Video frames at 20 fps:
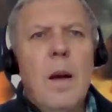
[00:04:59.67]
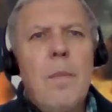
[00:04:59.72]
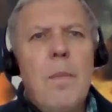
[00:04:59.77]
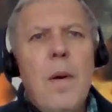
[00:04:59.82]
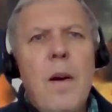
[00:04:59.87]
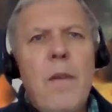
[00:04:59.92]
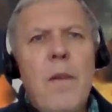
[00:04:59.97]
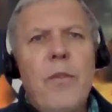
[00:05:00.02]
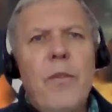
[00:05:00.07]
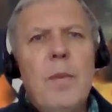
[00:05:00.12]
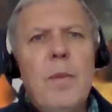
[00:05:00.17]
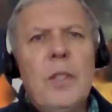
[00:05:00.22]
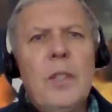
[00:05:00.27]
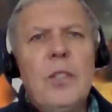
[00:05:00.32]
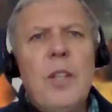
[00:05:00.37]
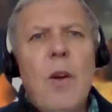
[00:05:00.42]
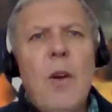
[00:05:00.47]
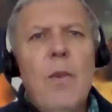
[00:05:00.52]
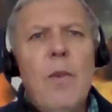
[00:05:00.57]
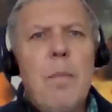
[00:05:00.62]
apart from the
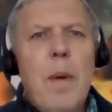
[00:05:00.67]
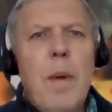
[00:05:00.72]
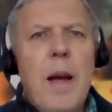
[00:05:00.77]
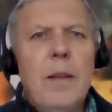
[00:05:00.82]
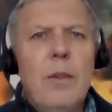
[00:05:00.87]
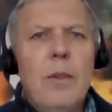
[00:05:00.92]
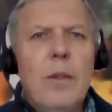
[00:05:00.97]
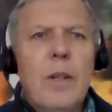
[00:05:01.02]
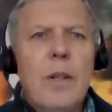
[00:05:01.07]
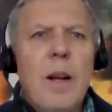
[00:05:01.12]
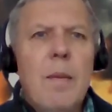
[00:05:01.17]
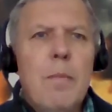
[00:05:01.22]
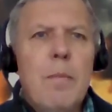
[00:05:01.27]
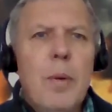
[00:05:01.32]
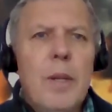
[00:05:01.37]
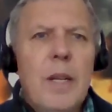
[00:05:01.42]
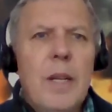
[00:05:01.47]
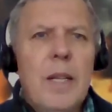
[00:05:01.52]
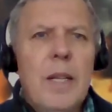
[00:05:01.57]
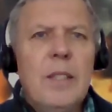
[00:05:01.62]
solar panel
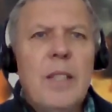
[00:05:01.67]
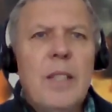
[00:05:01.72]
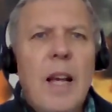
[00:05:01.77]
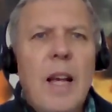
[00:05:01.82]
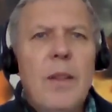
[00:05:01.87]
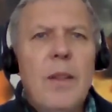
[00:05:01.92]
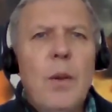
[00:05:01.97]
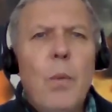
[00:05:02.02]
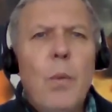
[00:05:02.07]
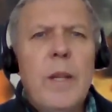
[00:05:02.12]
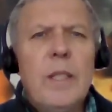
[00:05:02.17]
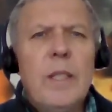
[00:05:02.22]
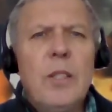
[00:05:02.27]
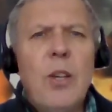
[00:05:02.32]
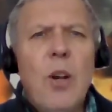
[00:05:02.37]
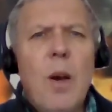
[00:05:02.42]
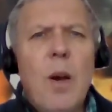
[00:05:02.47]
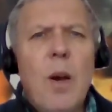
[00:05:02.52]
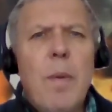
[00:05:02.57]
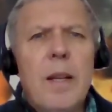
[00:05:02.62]
companies and the wind
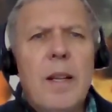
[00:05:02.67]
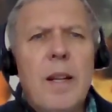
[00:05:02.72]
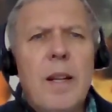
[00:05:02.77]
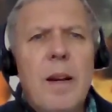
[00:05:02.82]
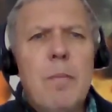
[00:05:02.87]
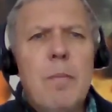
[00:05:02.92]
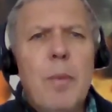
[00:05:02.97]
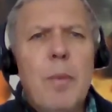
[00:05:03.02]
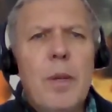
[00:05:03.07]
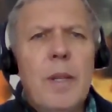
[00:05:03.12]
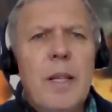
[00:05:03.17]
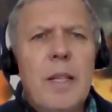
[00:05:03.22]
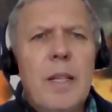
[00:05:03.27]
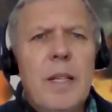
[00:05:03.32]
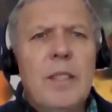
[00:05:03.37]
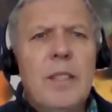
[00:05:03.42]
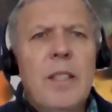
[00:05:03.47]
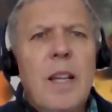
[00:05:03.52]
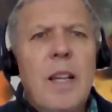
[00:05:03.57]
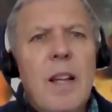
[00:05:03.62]
turbine
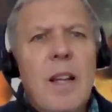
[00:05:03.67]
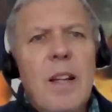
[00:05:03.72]
companies